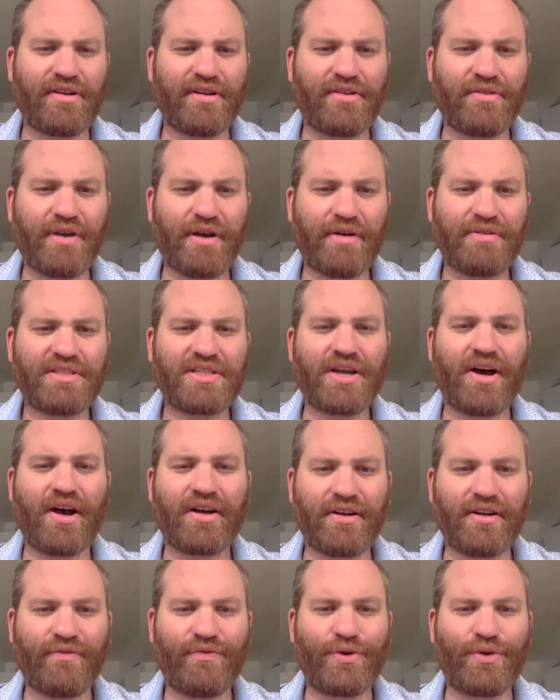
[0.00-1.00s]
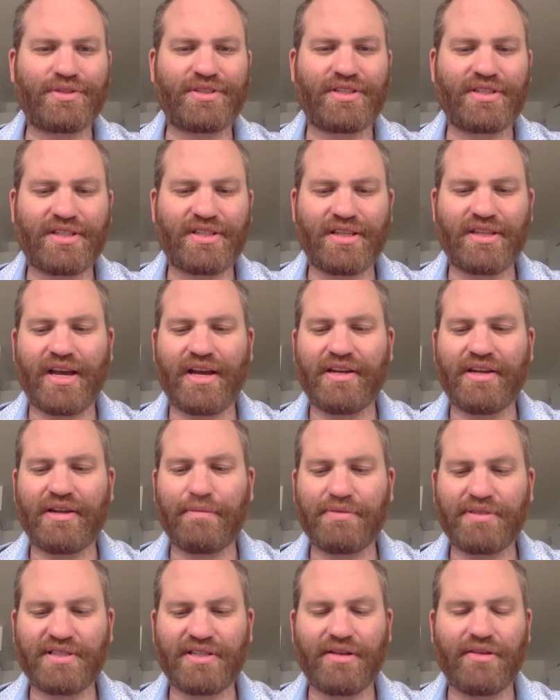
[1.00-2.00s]
You know, I was talking to folks that said they had to
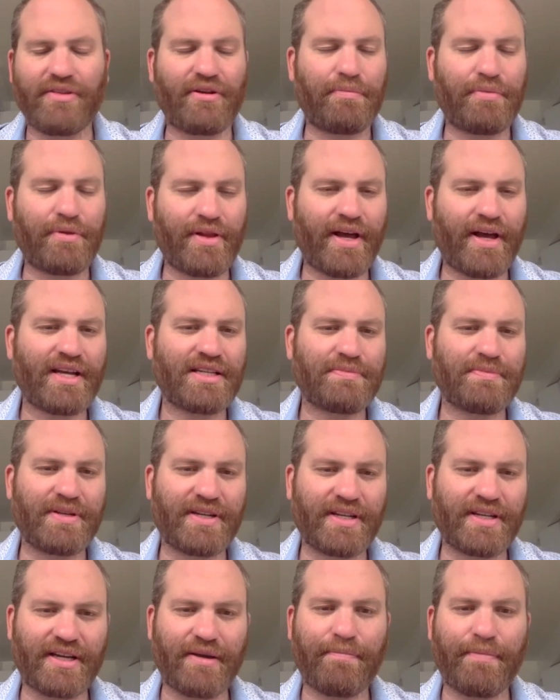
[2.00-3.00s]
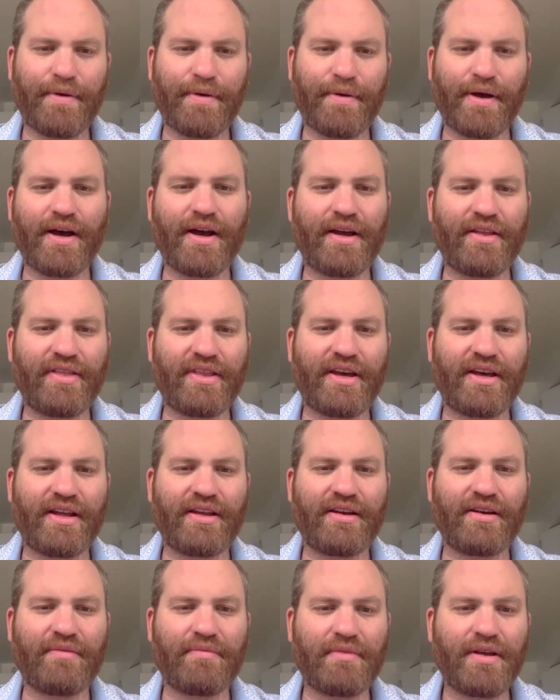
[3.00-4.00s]
sell their plasma to get by,
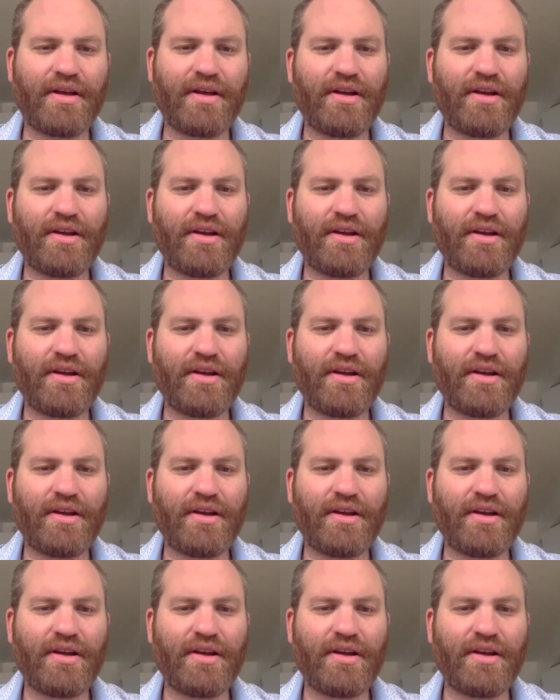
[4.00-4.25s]
that, um,